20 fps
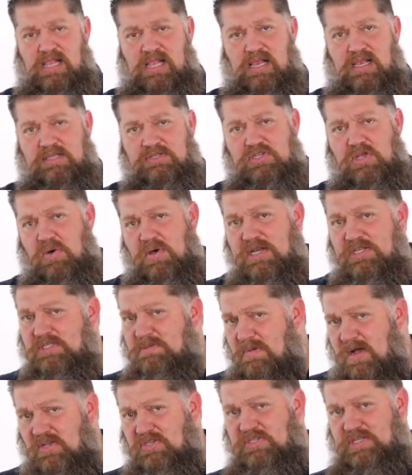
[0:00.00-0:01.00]
So on a
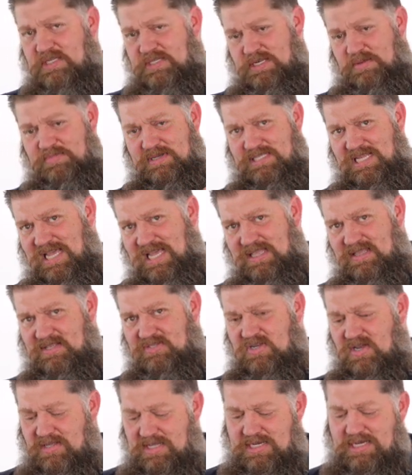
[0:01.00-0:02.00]
small system, because I get this
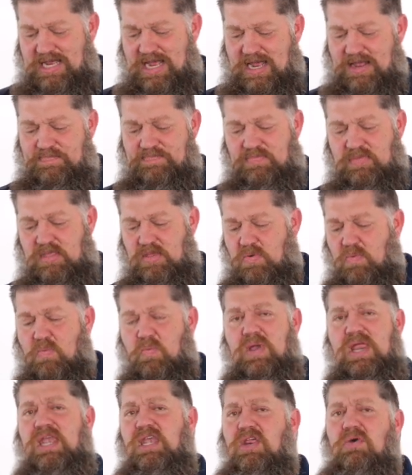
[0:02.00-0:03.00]
all the time,
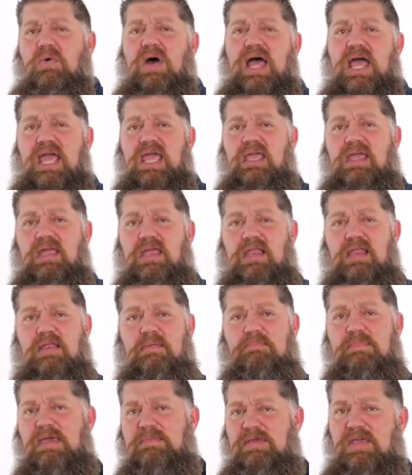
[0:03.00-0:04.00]
when do I
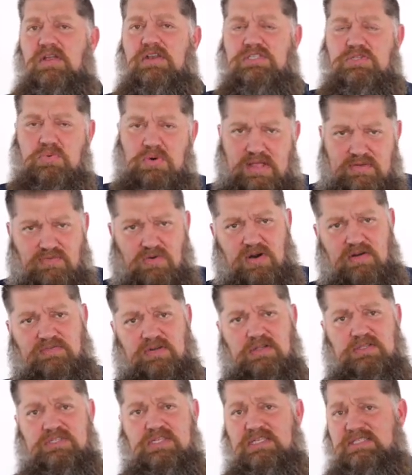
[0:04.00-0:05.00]
maybe go to 24
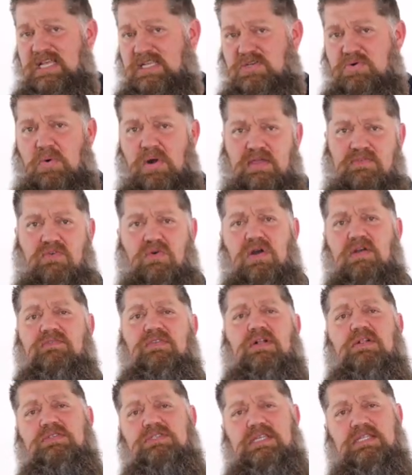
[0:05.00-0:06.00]
volts? Because at 24
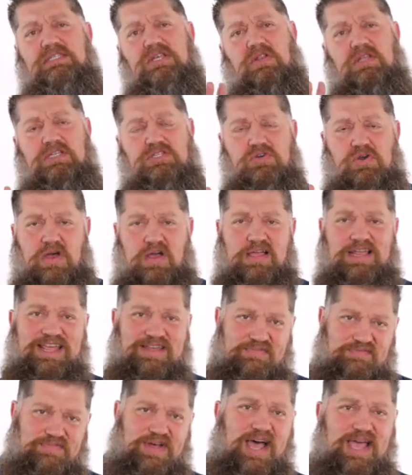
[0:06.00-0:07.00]
volts, it's only drawing it
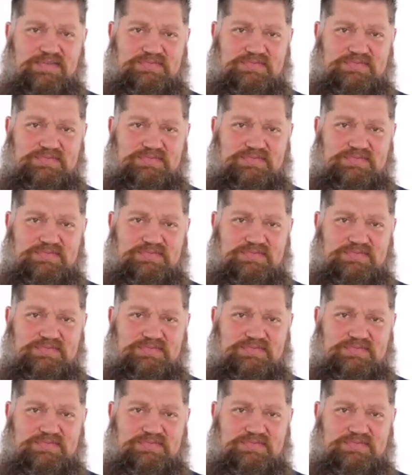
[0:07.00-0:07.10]
5